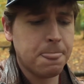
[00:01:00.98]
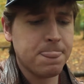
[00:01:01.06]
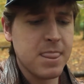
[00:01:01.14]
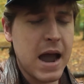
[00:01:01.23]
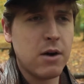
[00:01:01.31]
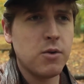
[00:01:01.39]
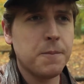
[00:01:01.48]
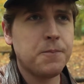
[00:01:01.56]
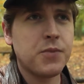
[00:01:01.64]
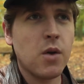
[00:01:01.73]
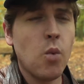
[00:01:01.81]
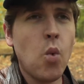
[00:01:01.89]
Now,
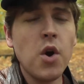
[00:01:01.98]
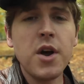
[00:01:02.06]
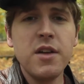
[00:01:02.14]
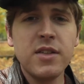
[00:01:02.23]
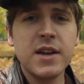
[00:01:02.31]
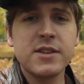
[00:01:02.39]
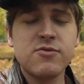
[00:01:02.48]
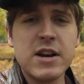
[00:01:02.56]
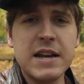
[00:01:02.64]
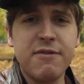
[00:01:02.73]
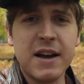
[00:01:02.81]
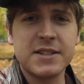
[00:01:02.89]
what I think is
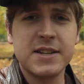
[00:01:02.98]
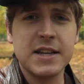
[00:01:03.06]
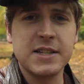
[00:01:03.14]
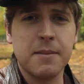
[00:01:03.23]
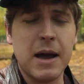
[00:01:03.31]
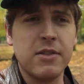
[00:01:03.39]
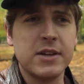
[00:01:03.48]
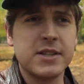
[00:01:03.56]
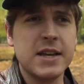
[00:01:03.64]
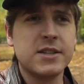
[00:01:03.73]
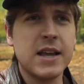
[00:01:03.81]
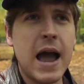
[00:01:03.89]
really fascinating about this
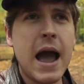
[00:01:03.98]
is